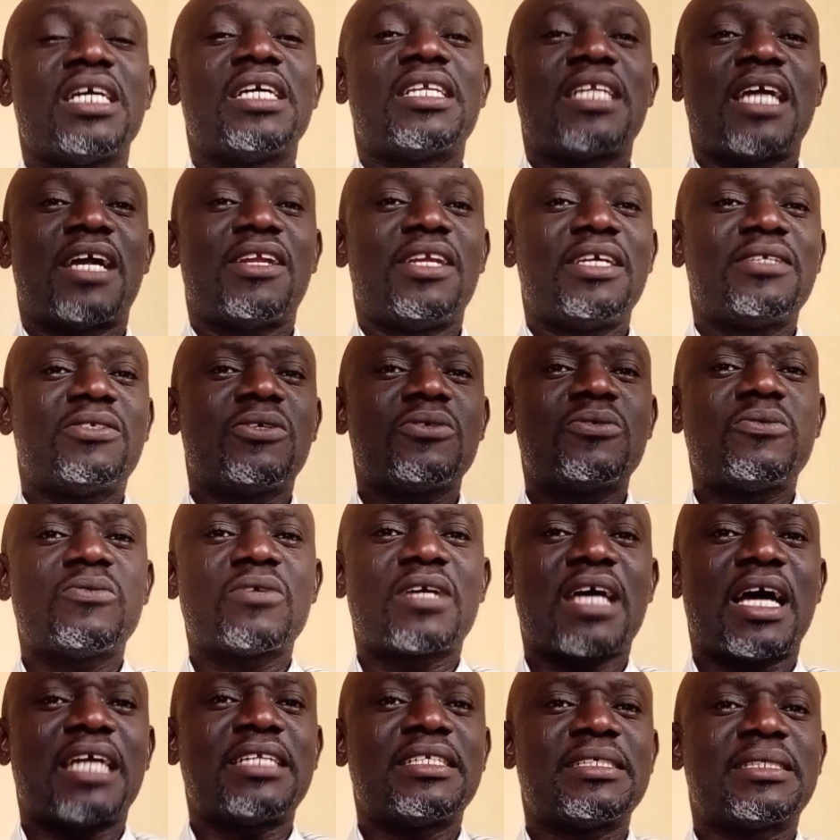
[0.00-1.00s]
Now let us
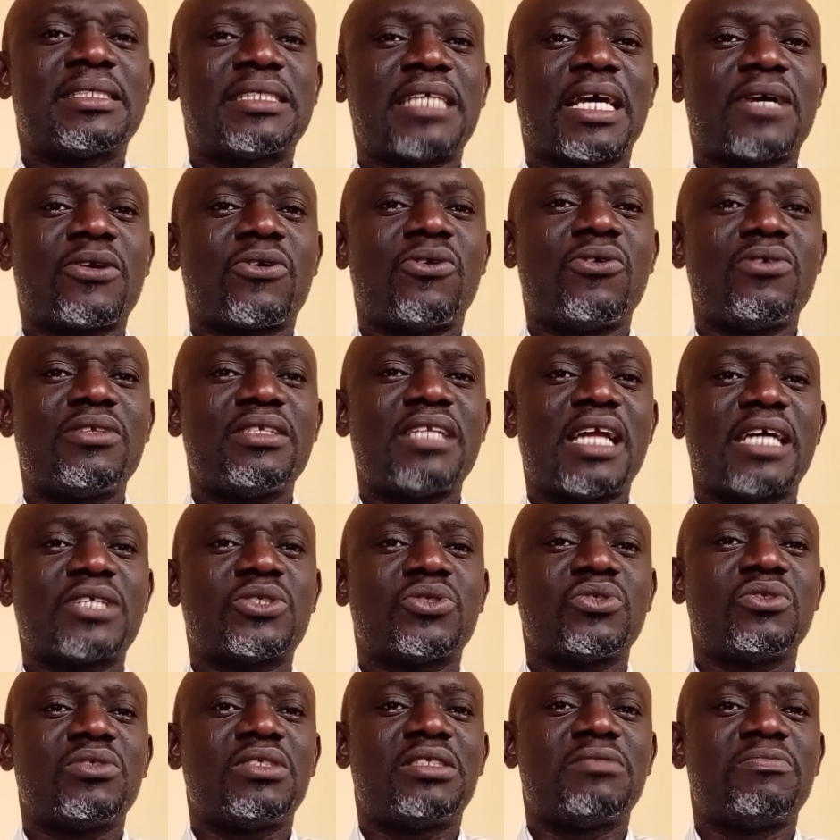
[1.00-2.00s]
look at the second
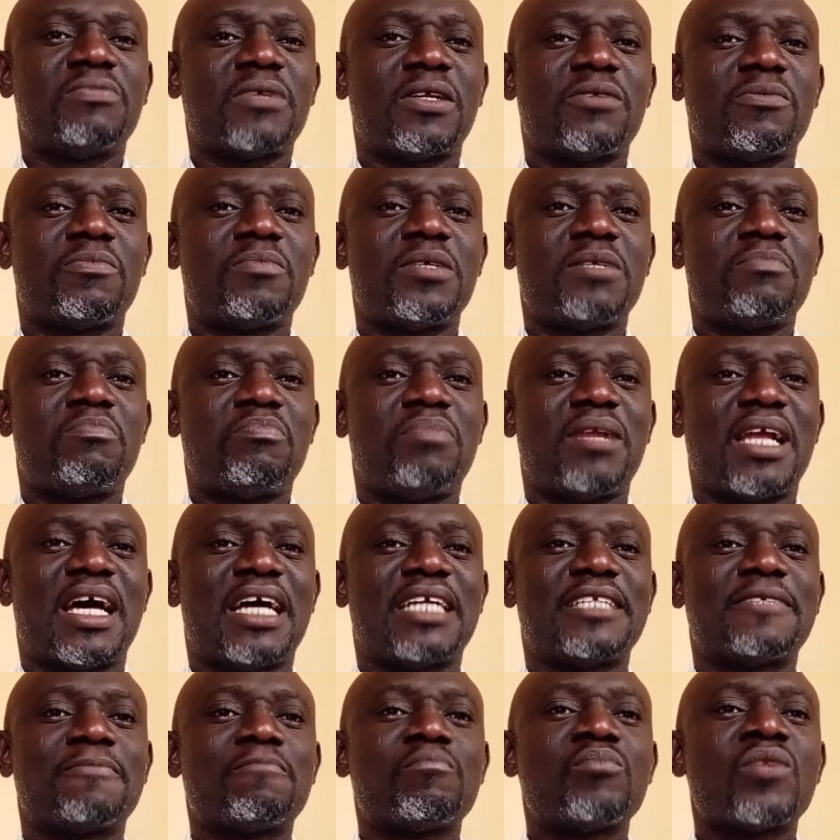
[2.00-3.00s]
national development
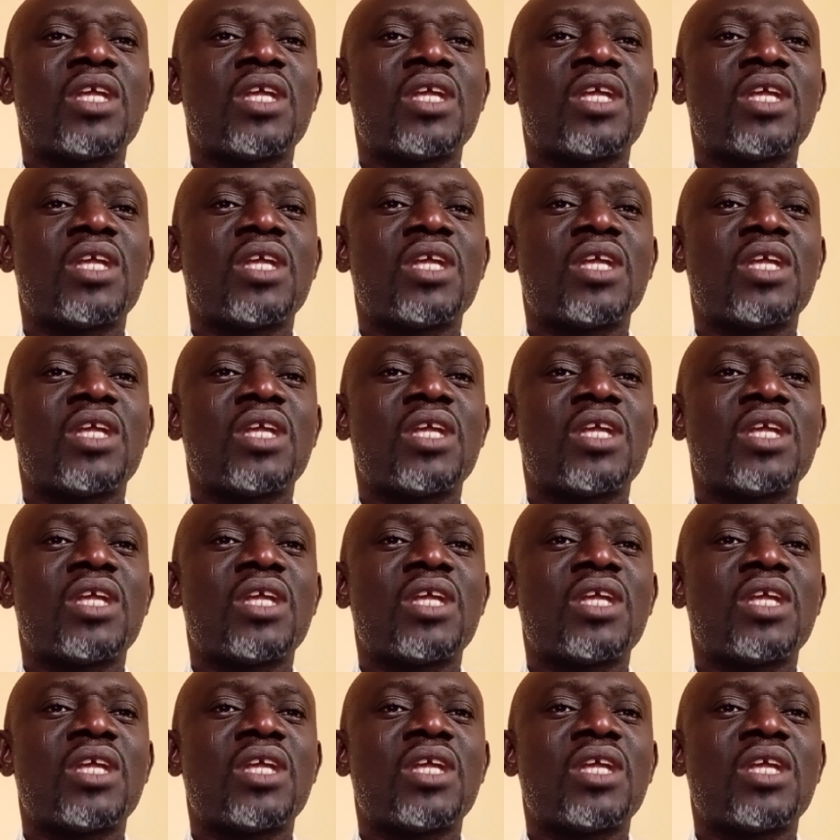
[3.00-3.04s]
plan.